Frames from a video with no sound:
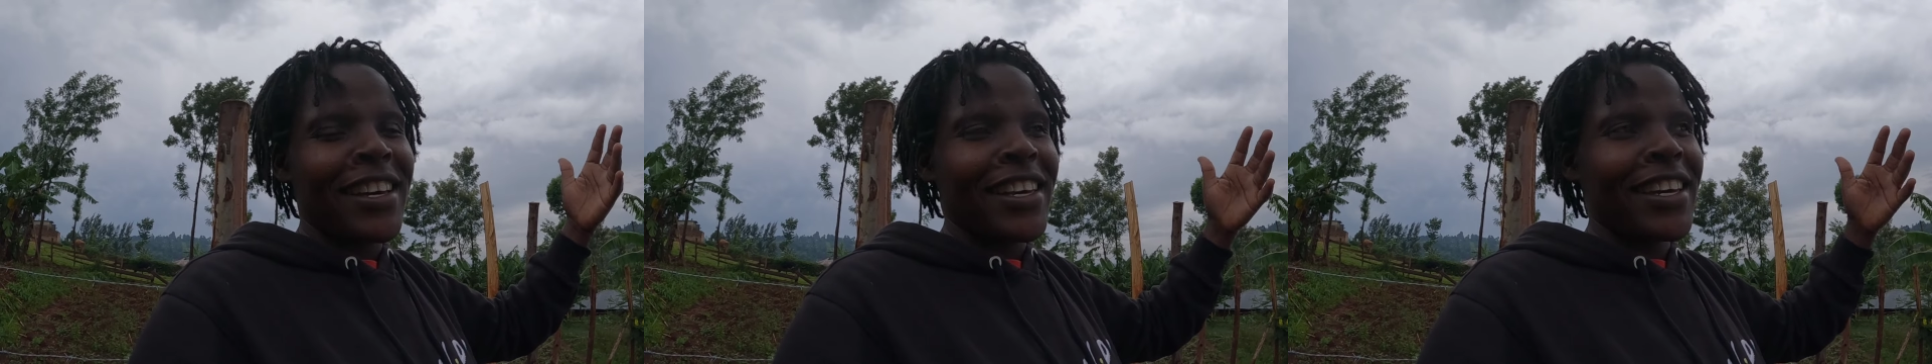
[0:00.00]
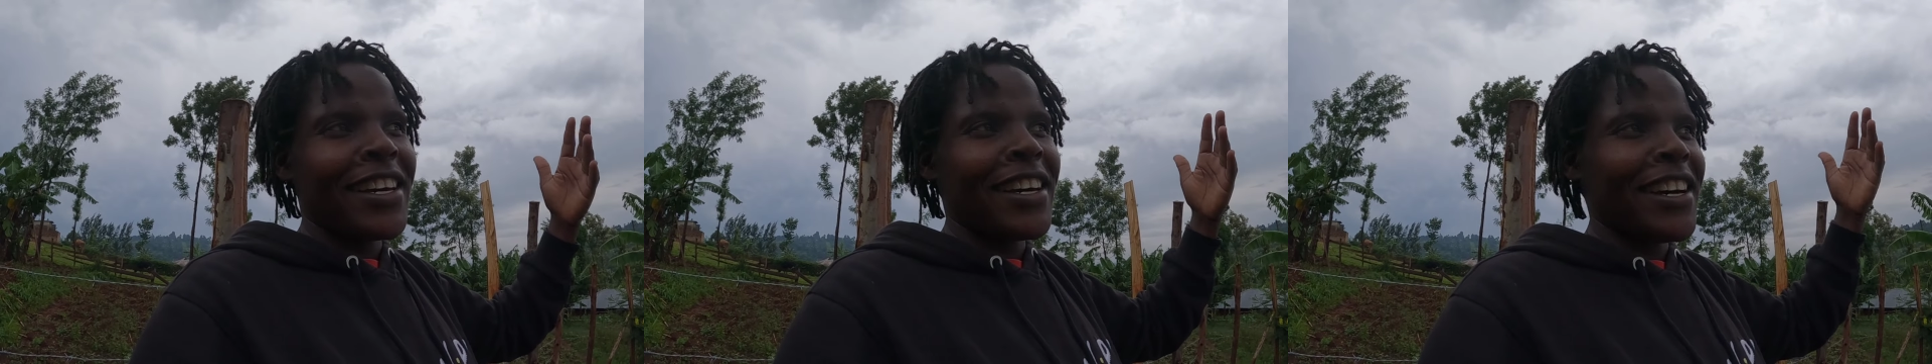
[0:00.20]

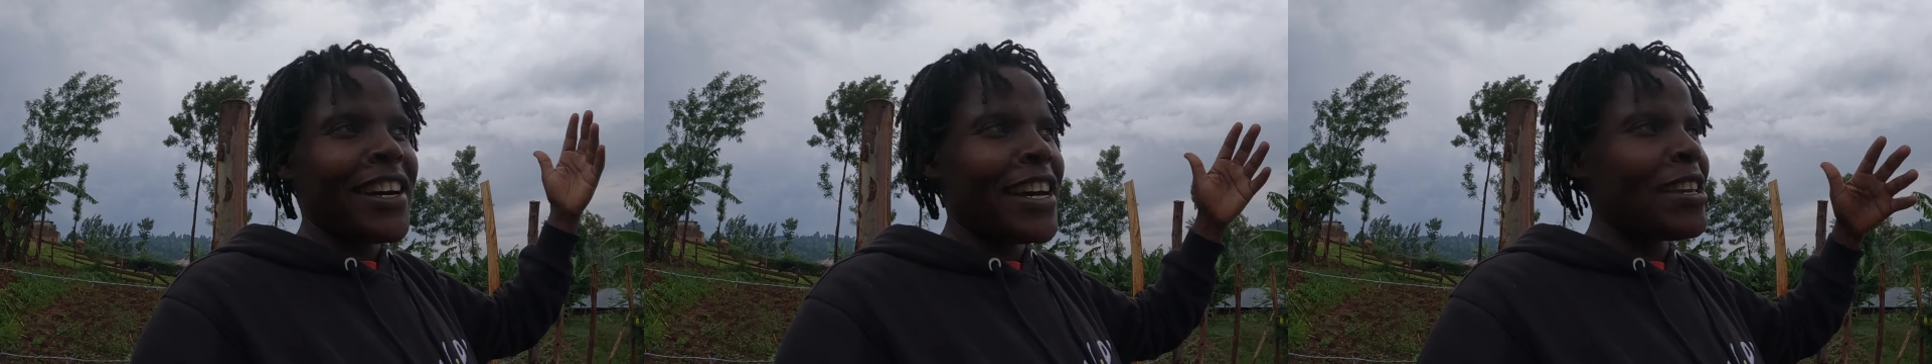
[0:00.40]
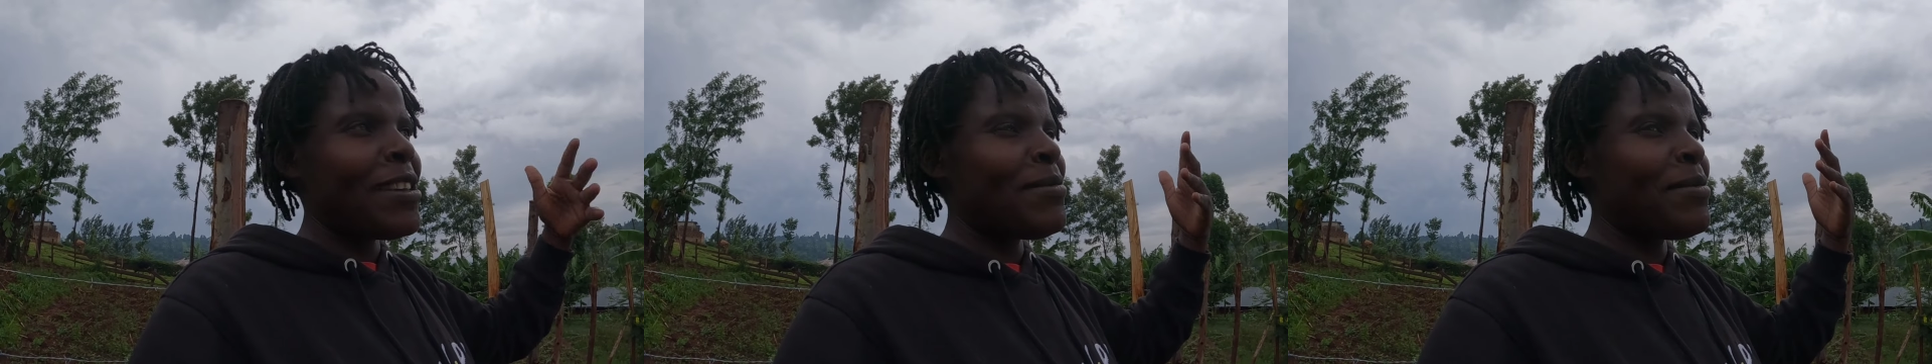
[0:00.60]
Yeah,
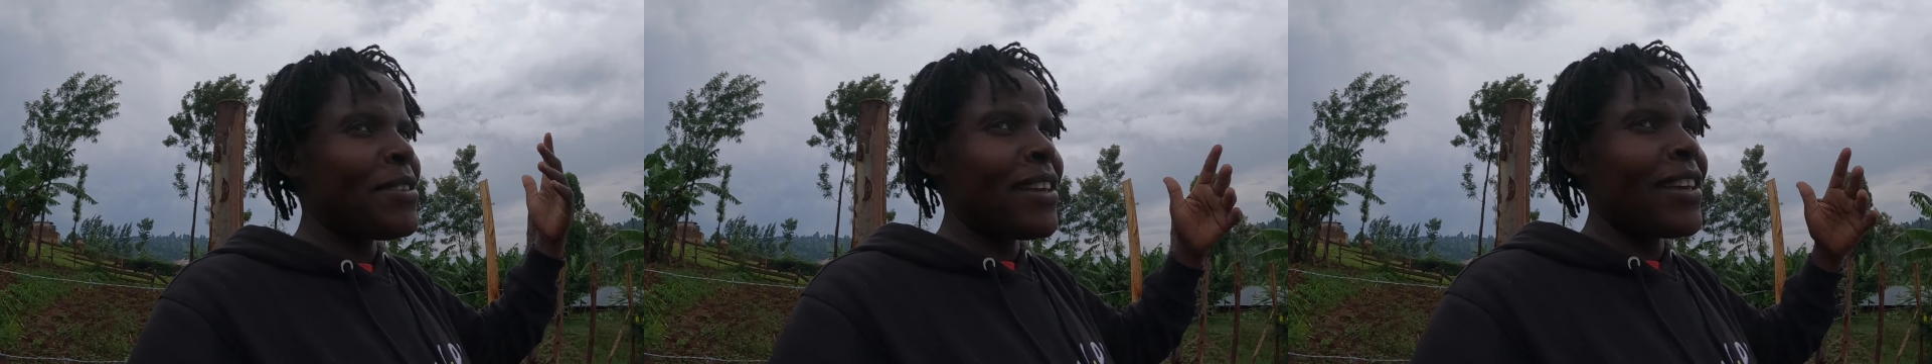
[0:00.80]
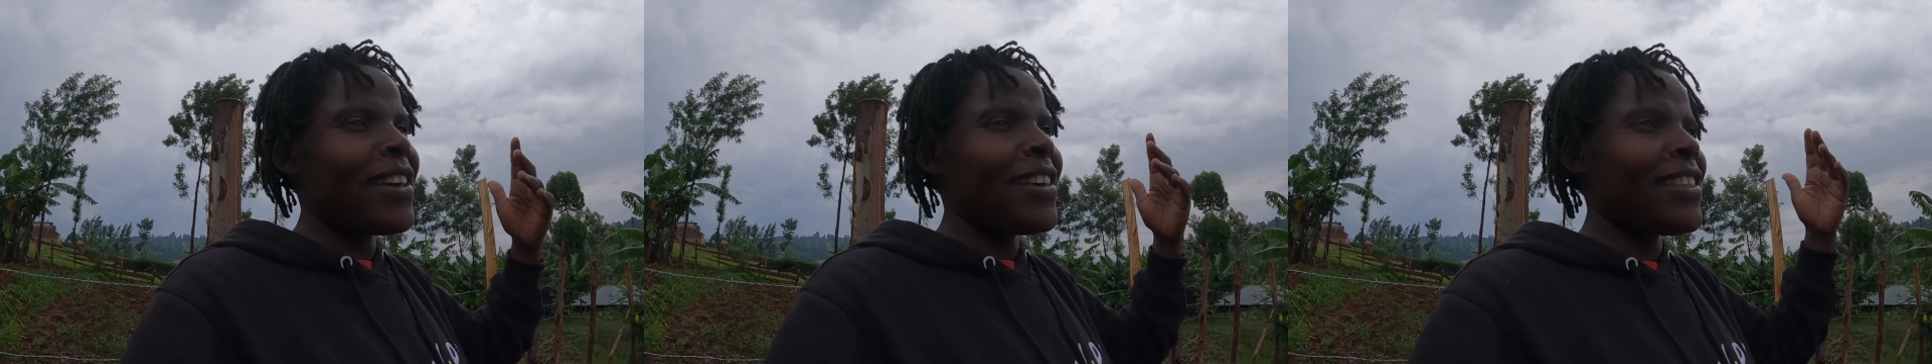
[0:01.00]
I keep
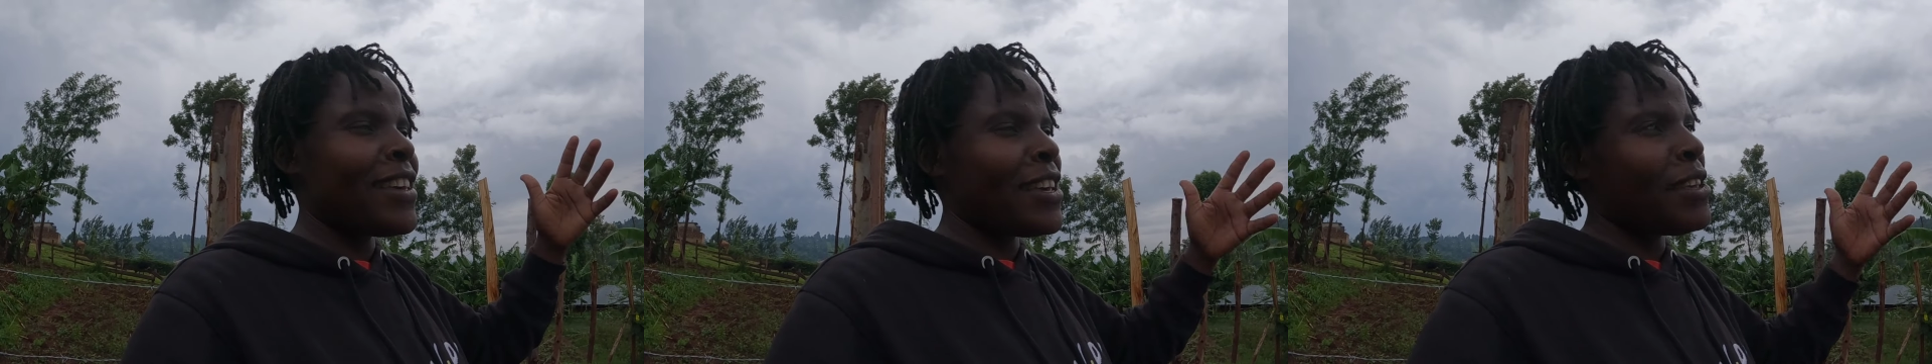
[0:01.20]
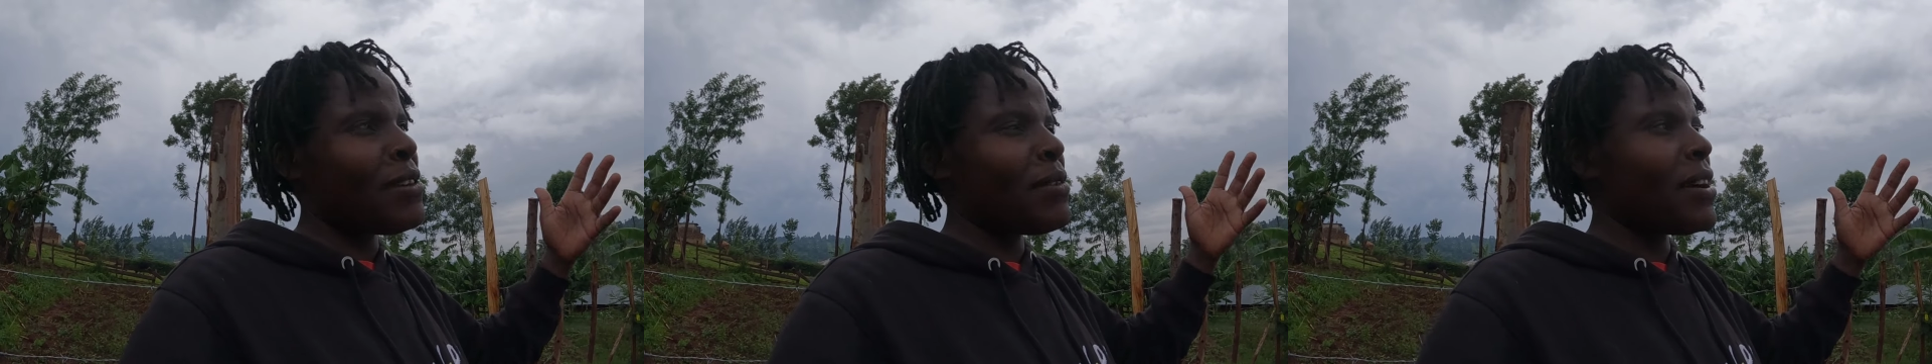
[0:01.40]
saying
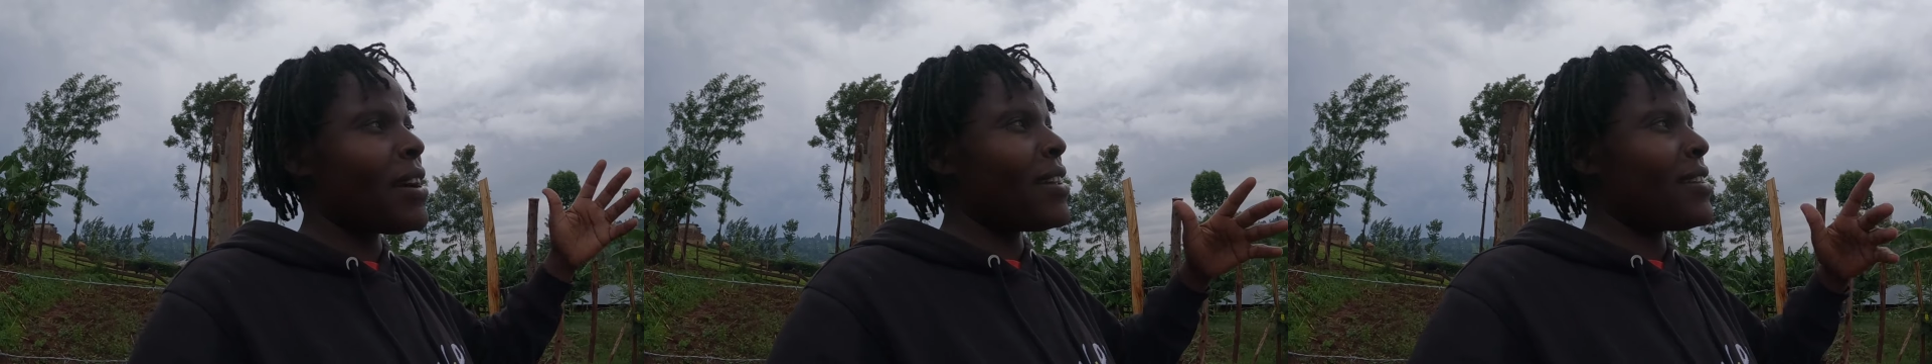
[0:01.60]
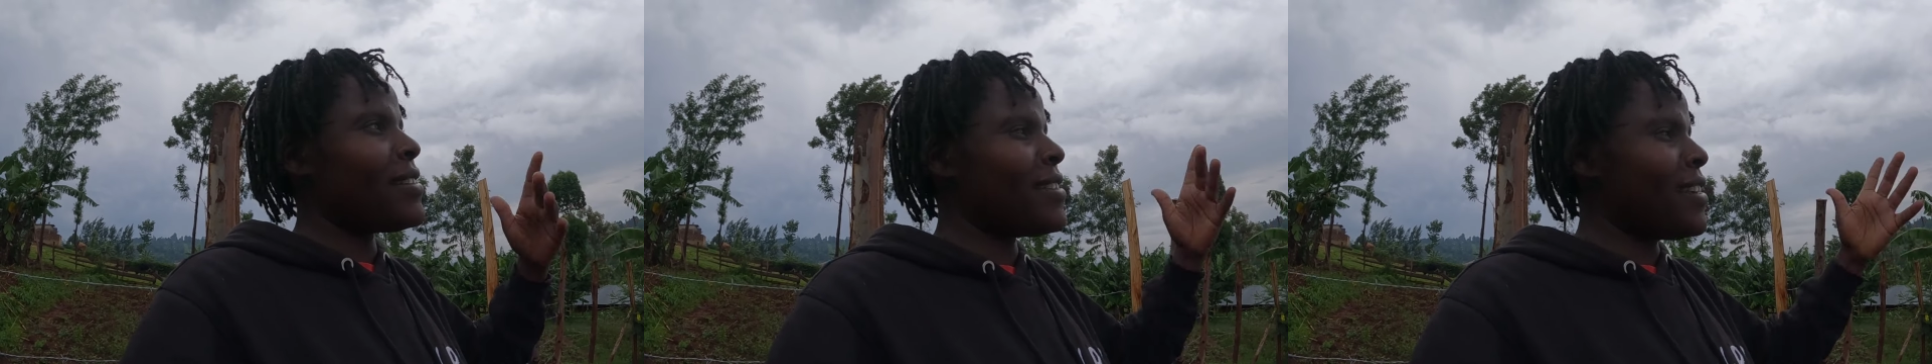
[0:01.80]
thank you, guys.